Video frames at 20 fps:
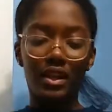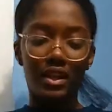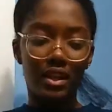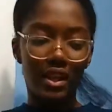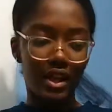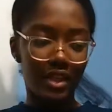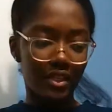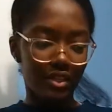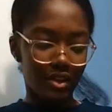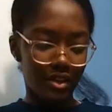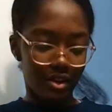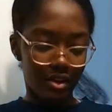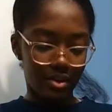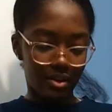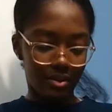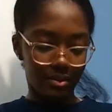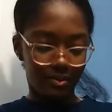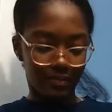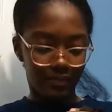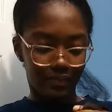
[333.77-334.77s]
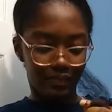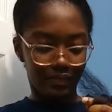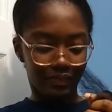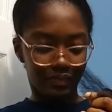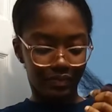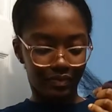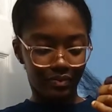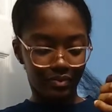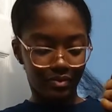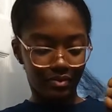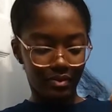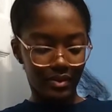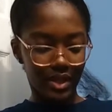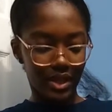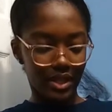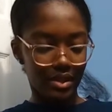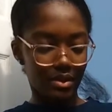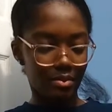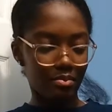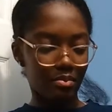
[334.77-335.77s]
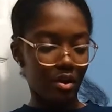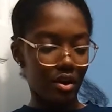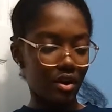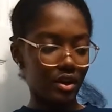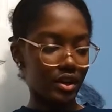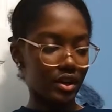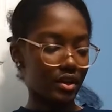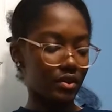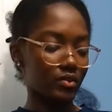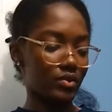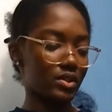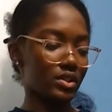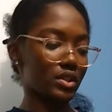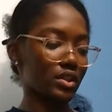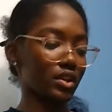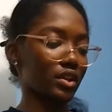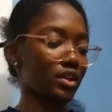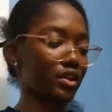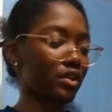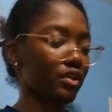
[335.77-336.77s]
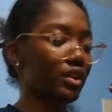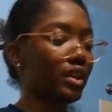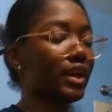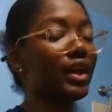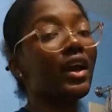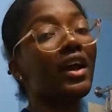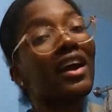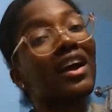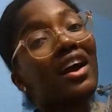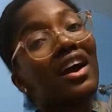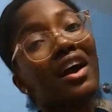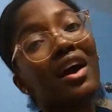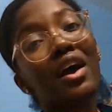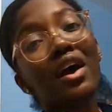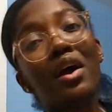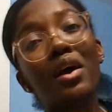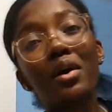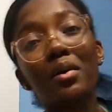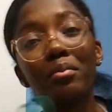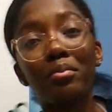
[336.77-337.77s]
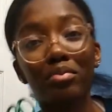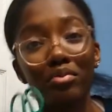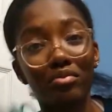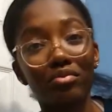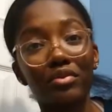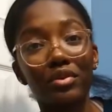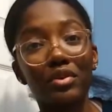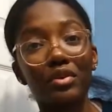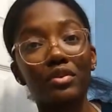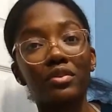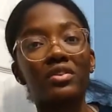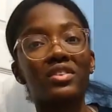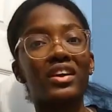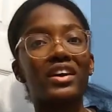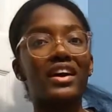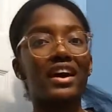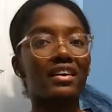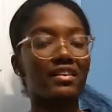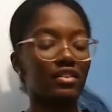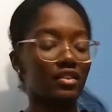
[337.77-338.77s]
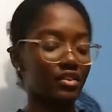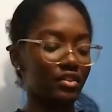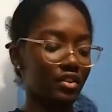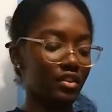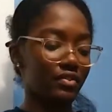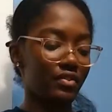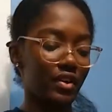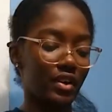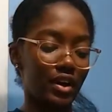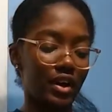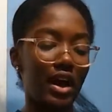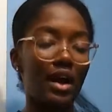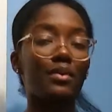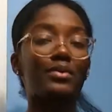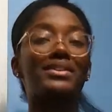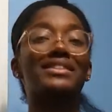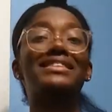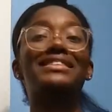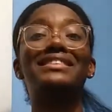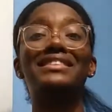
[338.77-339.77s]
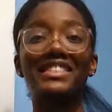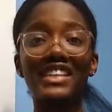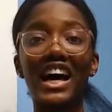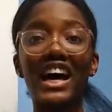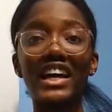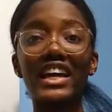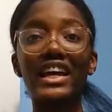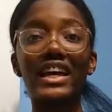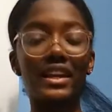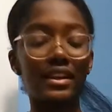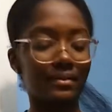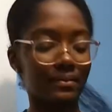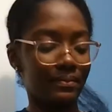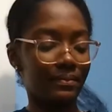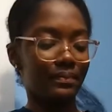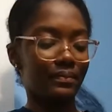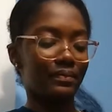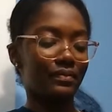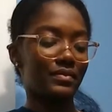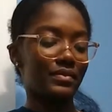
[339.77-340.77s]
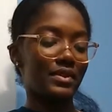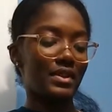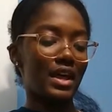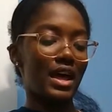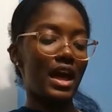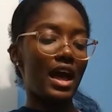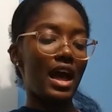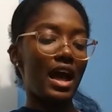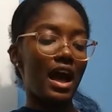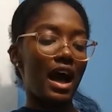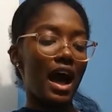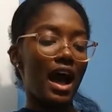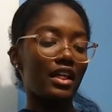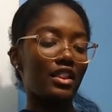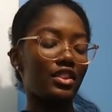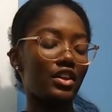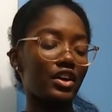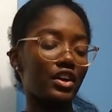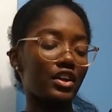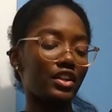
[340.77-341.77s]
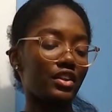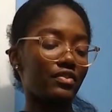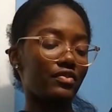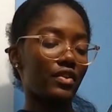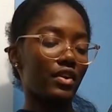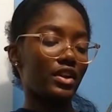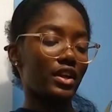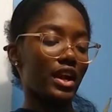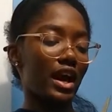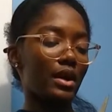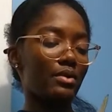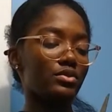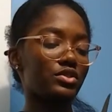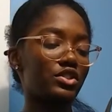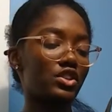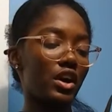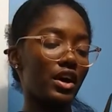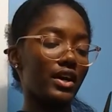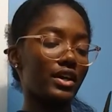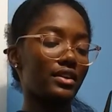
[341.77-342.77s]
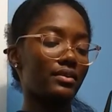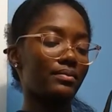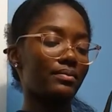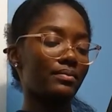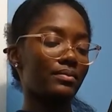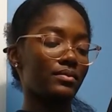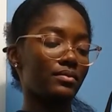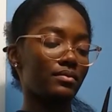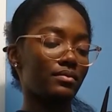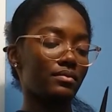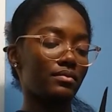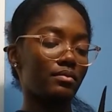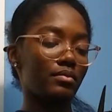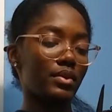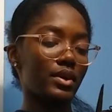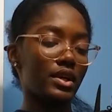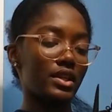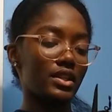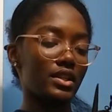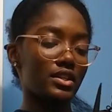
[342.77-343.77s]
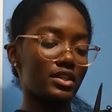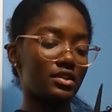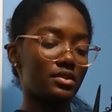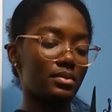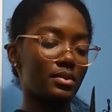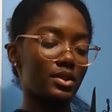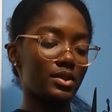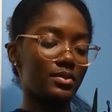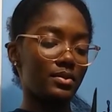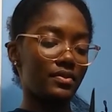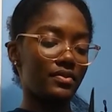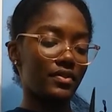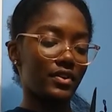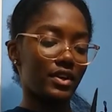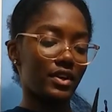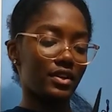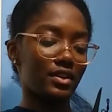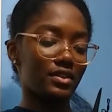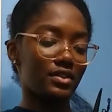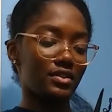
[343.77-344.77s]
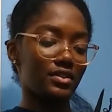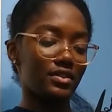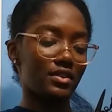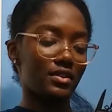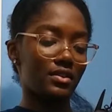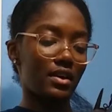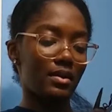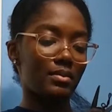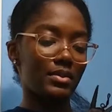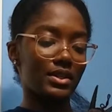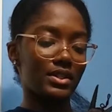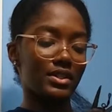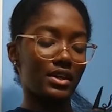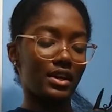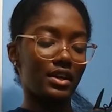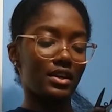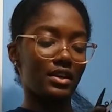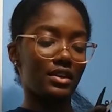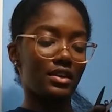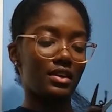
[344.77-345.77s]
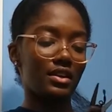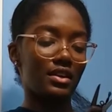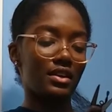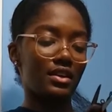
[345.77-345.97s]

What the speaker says: Like the parting was literally brutal. Like I literally felt like I was dying. I literally felt like I was dying. But this is supposed to be fun, so I'm excited.